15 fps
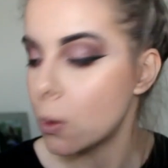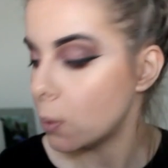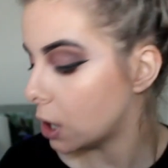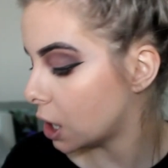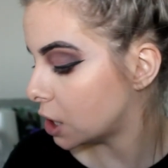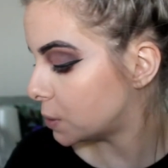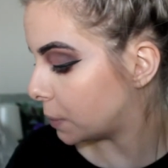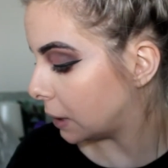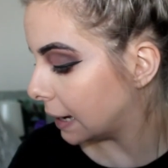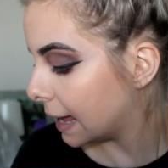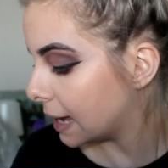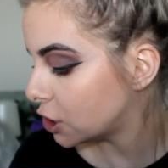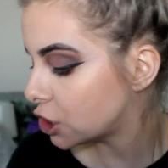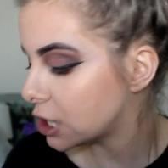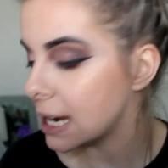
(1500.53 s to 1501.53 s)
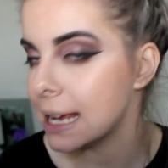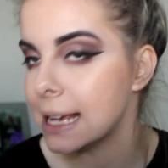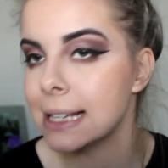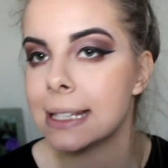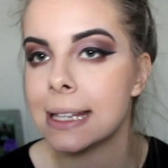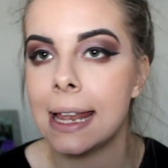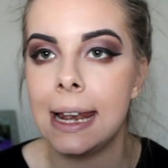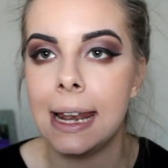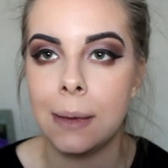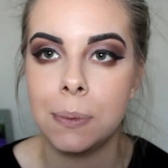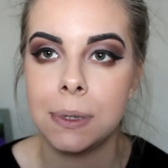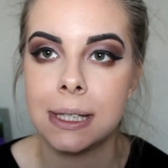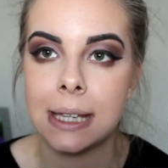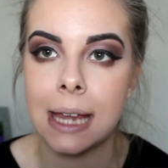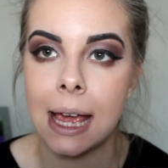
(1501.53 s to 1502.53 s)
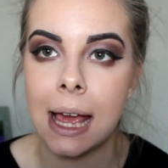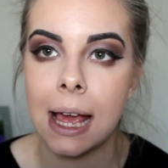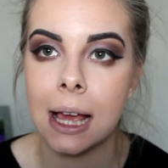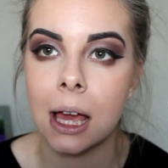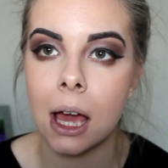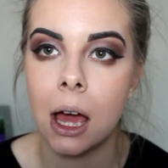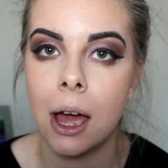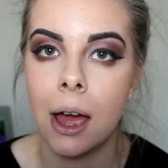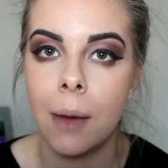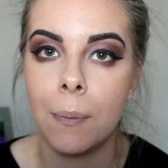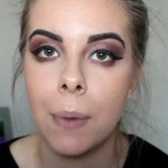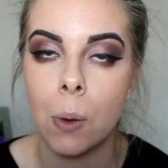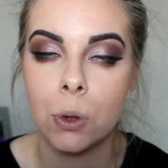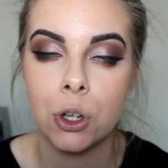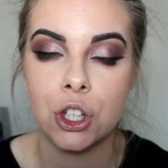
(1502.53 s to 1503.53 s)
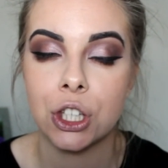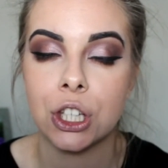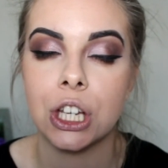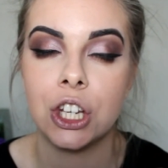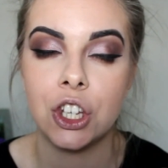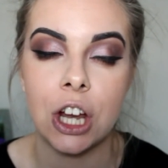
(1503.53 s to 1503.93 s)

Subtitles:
We're going to put lashes, lipstick, and we're just going to